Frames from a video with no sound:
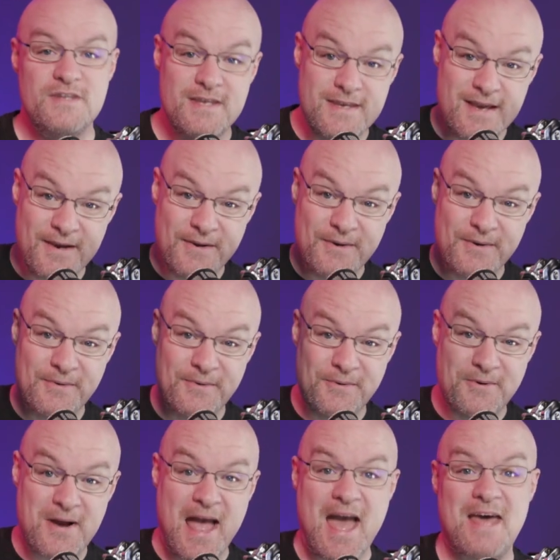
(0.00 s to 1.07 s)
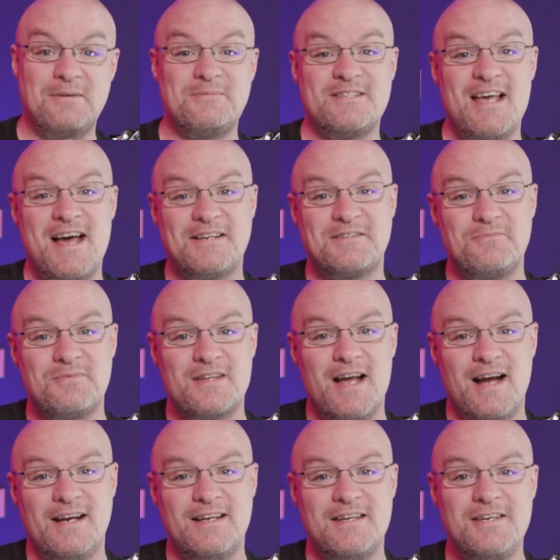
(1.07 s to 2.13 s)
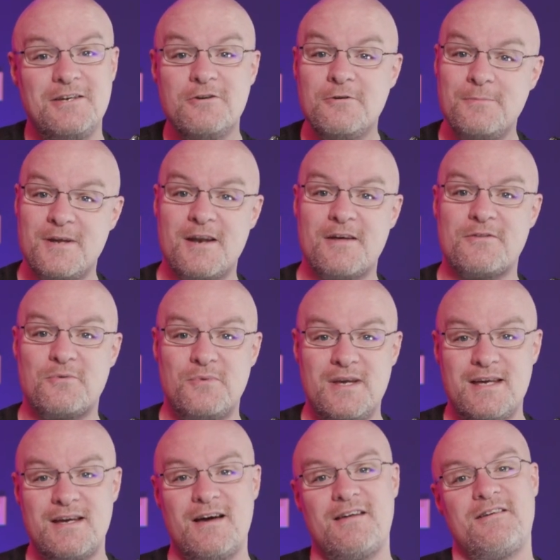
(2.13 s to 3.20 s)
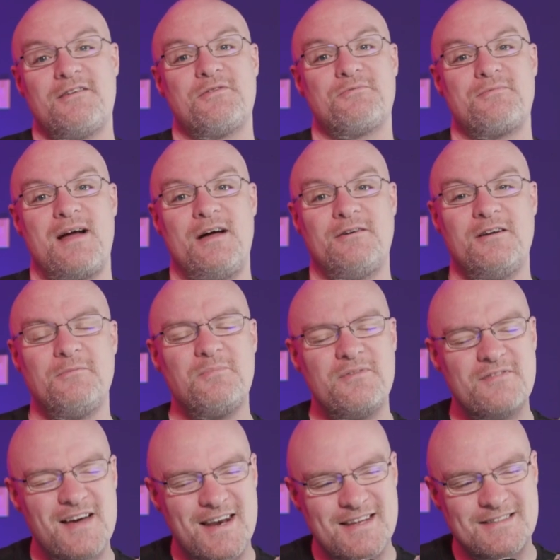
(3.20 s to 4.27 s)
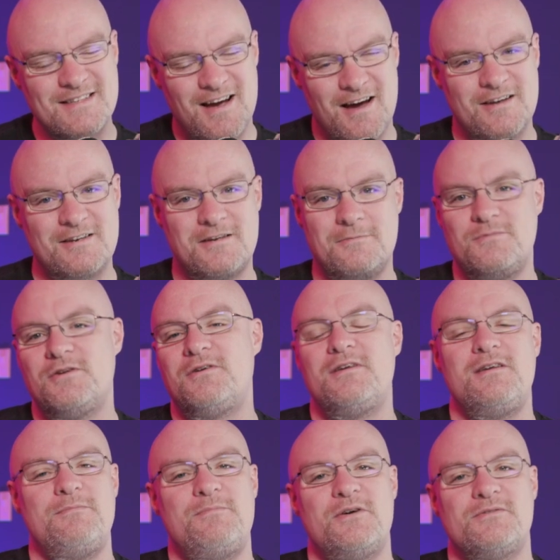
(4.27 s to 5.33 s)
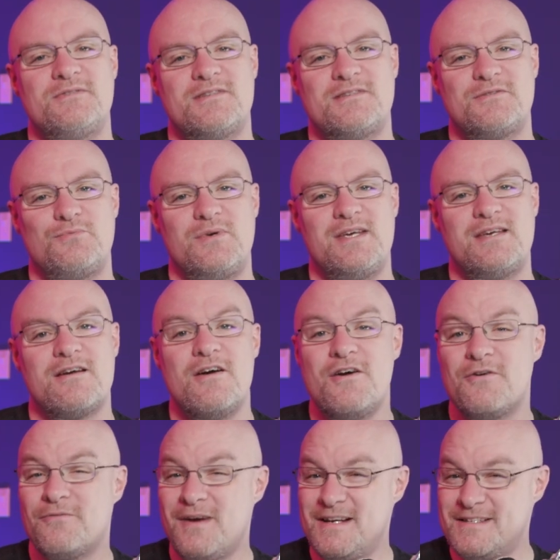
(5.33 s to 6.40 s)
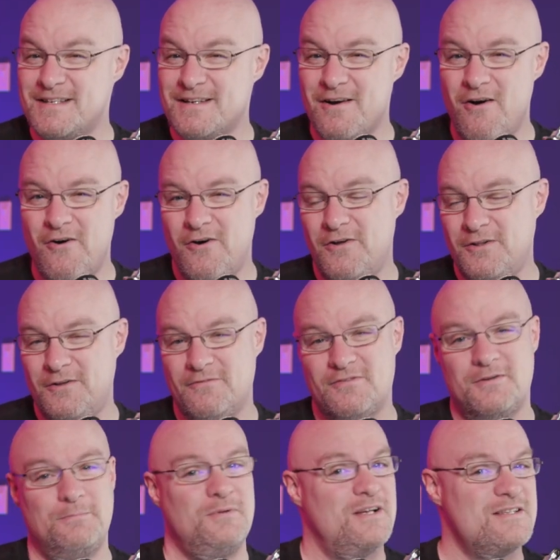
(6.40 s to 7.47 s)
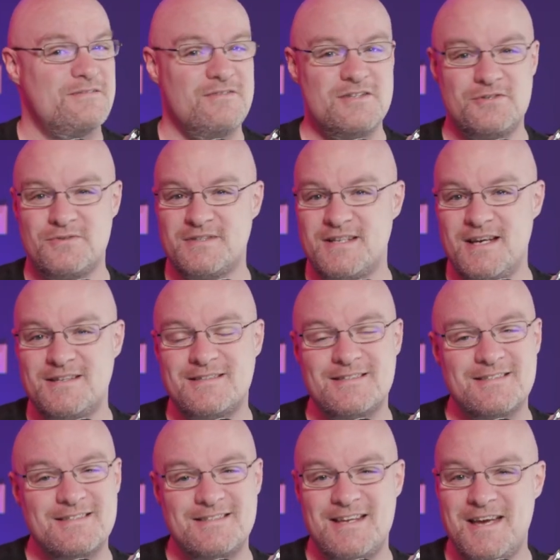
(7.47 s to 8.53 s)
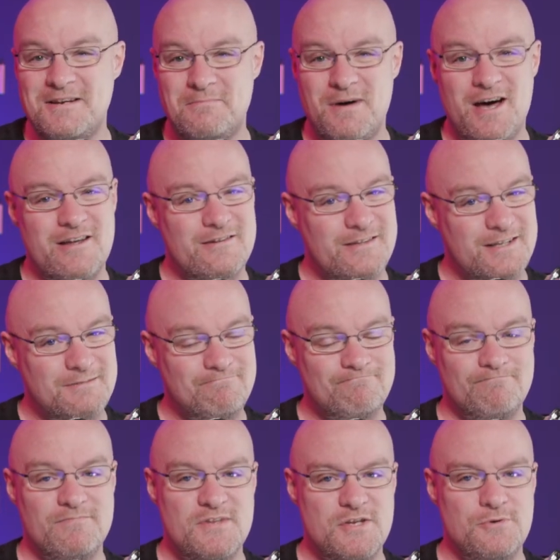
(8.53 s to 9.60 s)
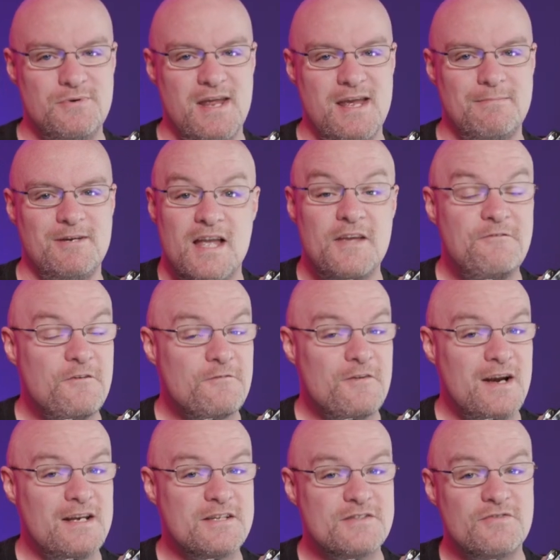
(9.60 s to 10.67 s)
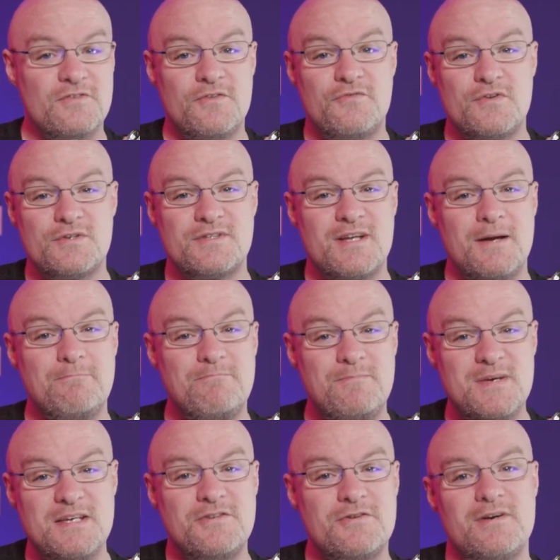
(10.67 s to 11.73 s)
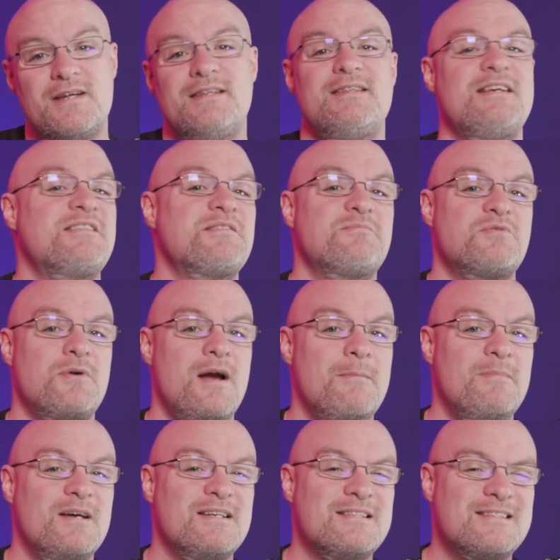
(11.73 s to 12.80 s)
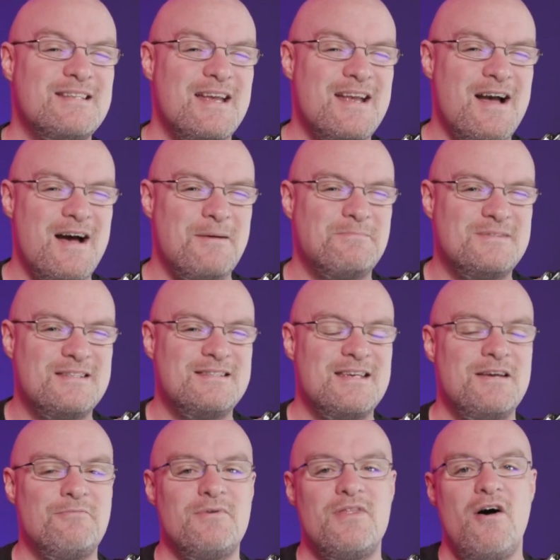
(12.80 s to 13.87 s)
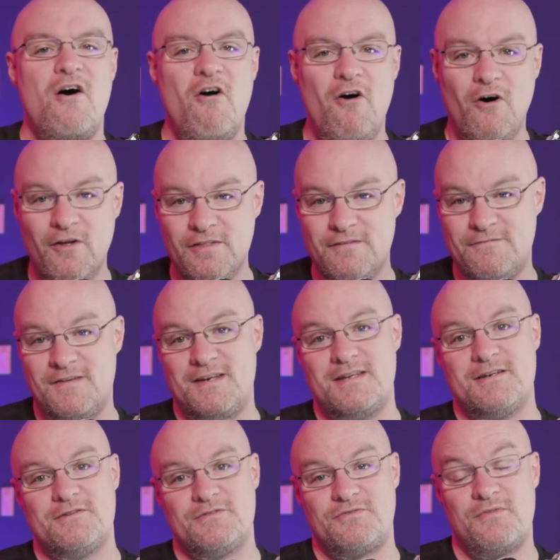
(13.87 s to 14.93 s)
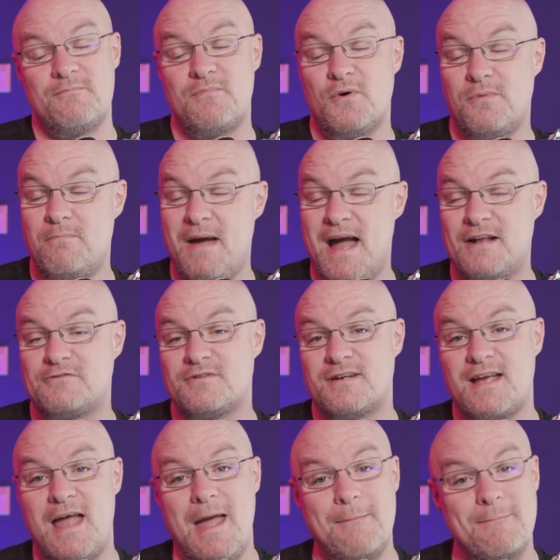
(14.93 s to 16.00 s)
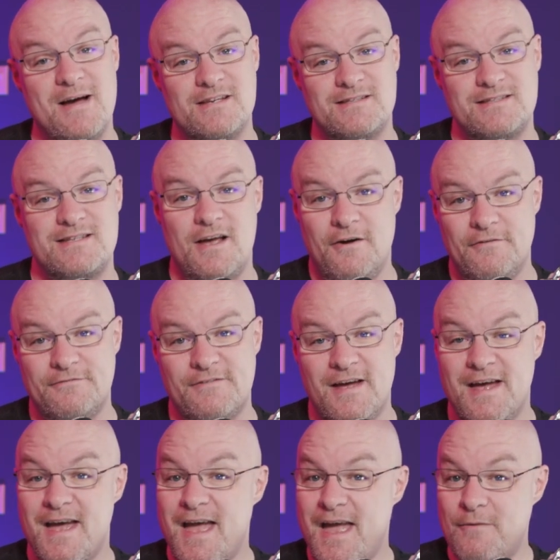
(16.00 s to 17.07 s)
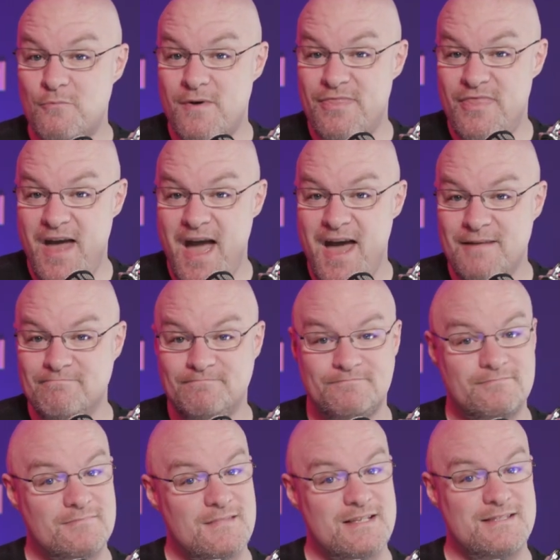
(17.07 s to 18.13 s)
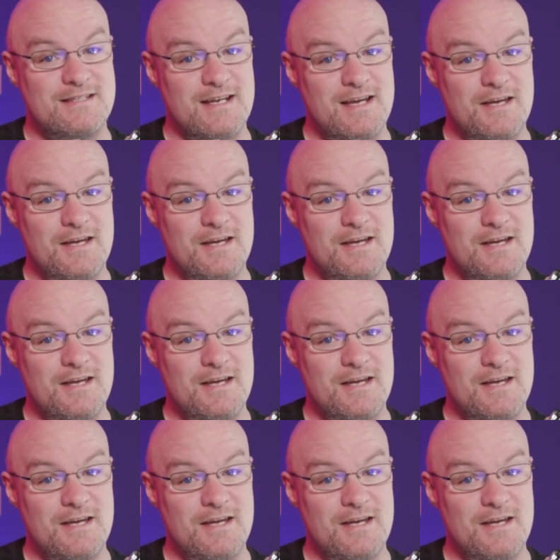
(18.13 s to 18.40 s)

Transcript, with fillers: Yo, Adam Saxton with Guy in a Cube. Another week, another roundup. We've got a ton of community posts this week, ranging all over the place visualizations, data modeling, you name it. If you're finding us for the first time, be sure to hit that subscribe button to stay up to date with all the videos from both Patrick and myself. And with that, let's dig